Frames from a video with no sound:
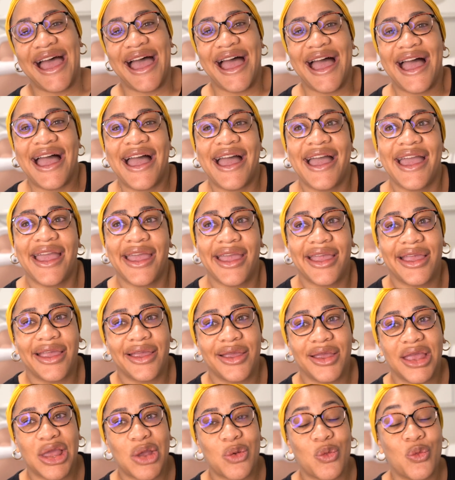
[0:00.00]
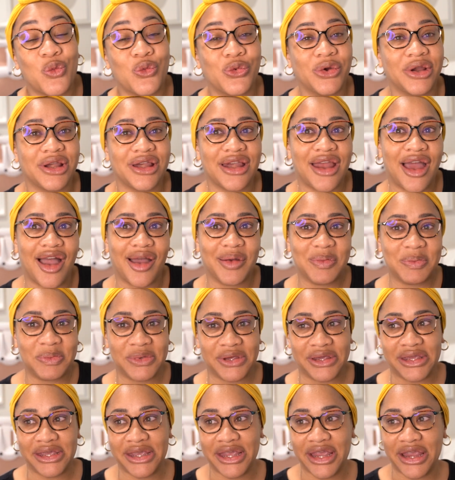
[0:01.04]
I would not
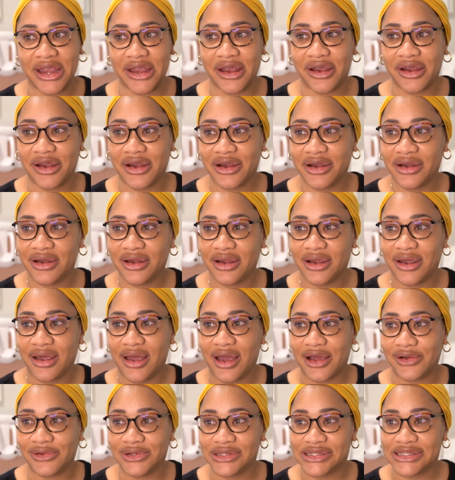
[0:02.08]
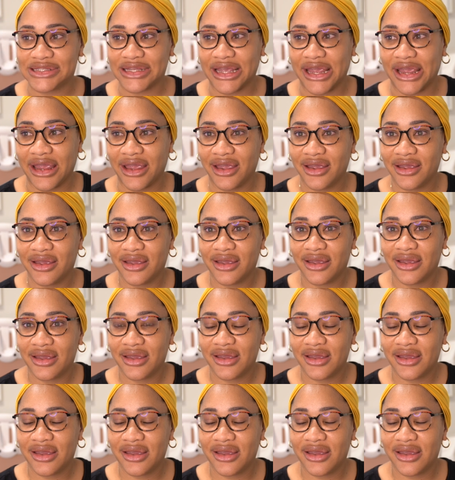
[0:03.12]
be here, I will say.